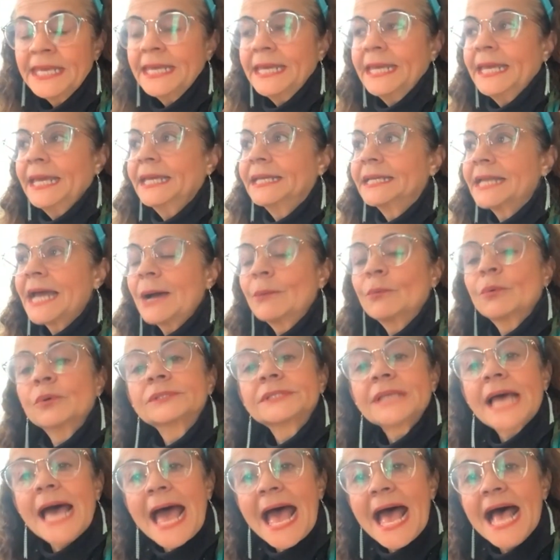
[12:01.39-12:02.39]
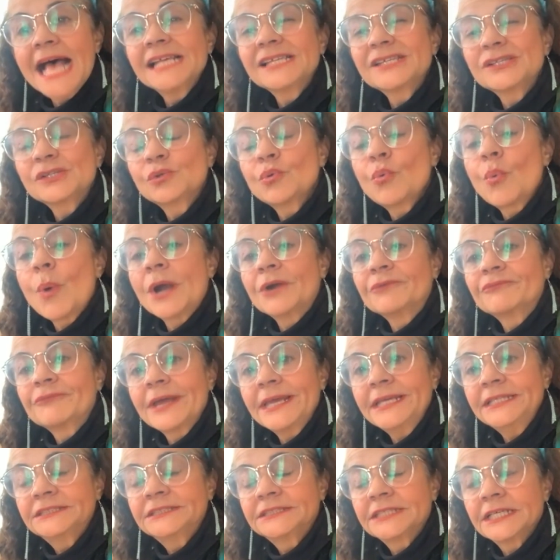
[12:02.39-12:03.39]
And I was asked to
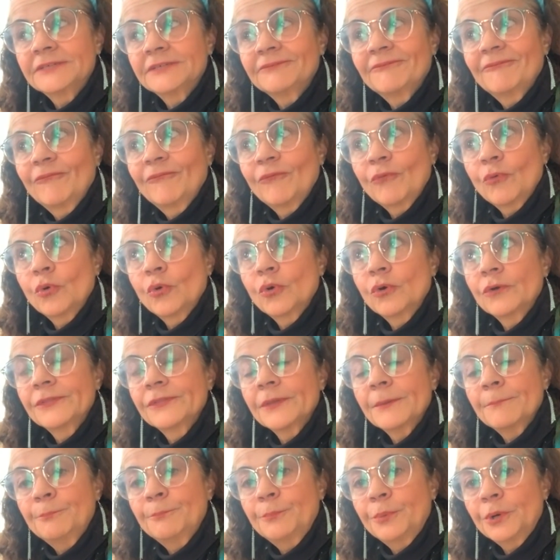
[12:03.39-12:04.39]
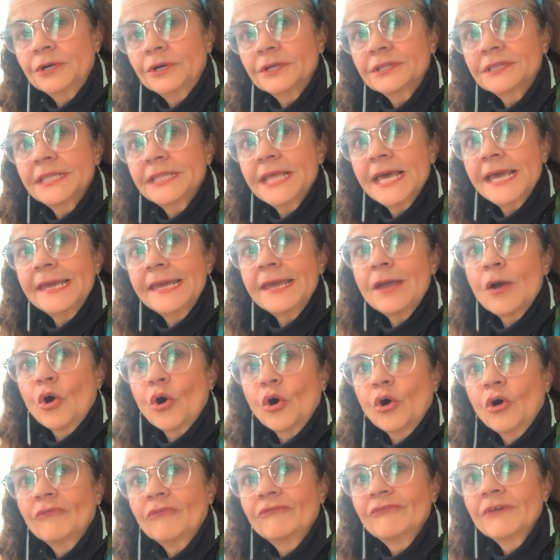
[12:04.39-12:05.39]
arrange it for the birthday
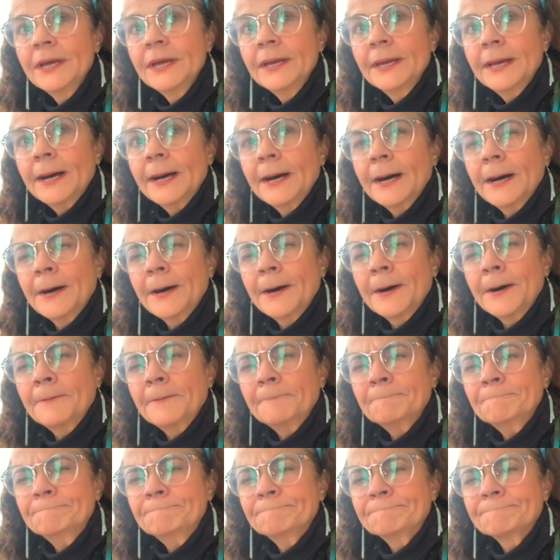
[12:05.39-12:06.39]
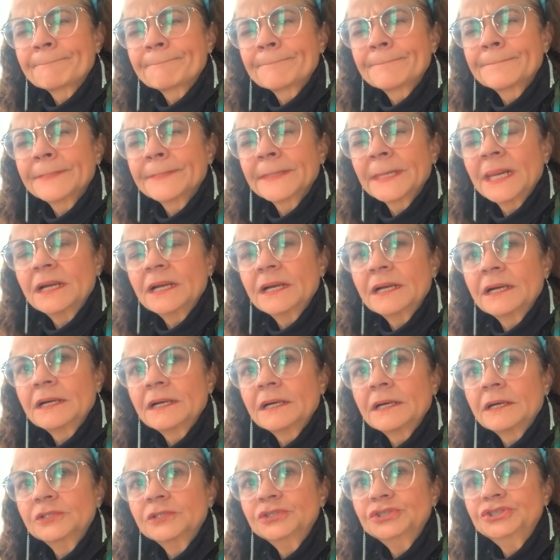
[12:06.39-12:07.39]
of
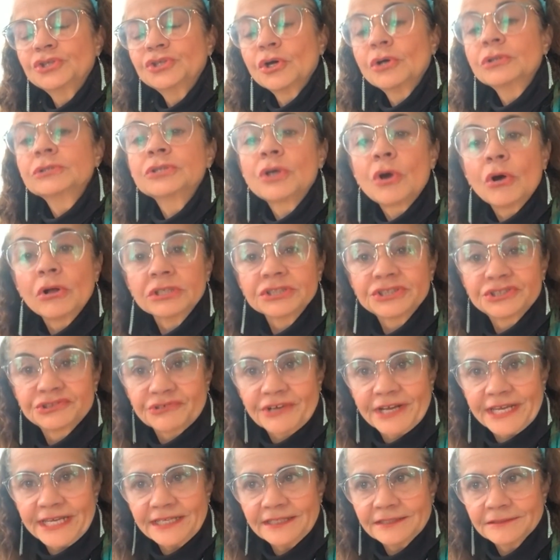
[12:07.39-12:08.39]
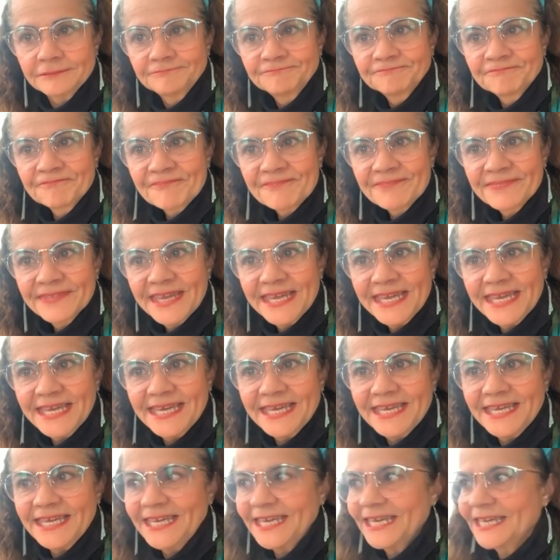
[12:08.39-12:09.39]
John Coltrane,
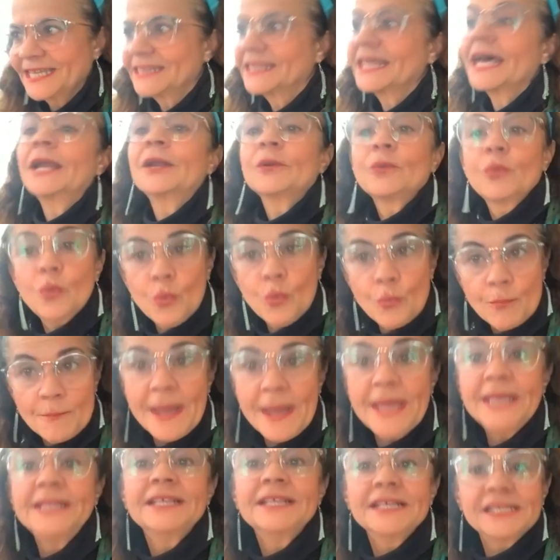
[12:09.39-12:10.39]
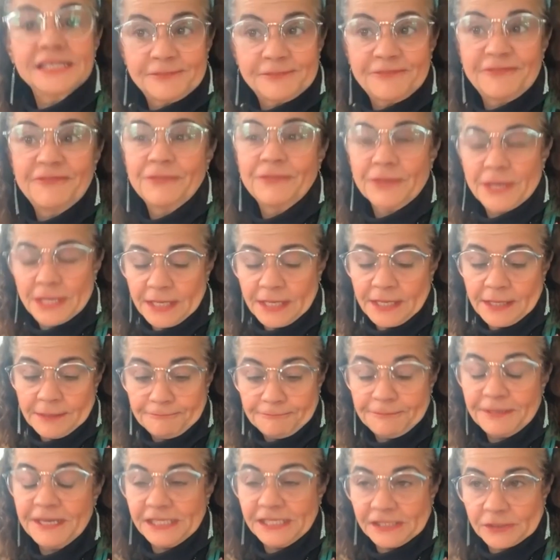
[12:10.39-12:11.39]
who made this
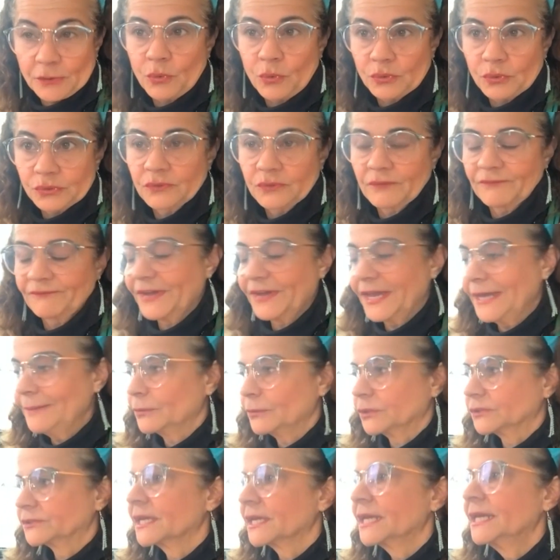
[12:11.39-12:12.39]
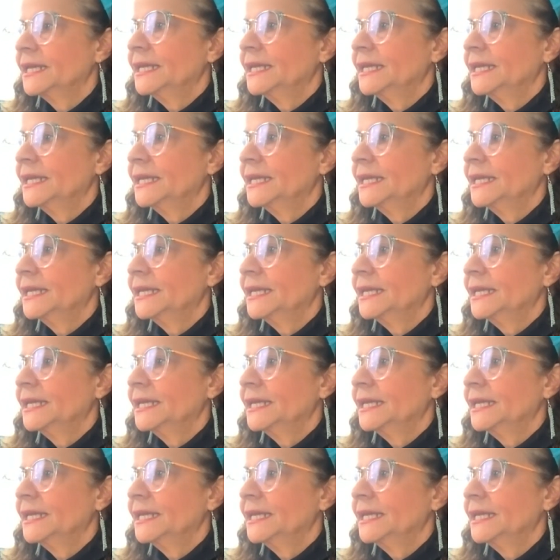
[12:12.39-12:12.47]
piece also famous.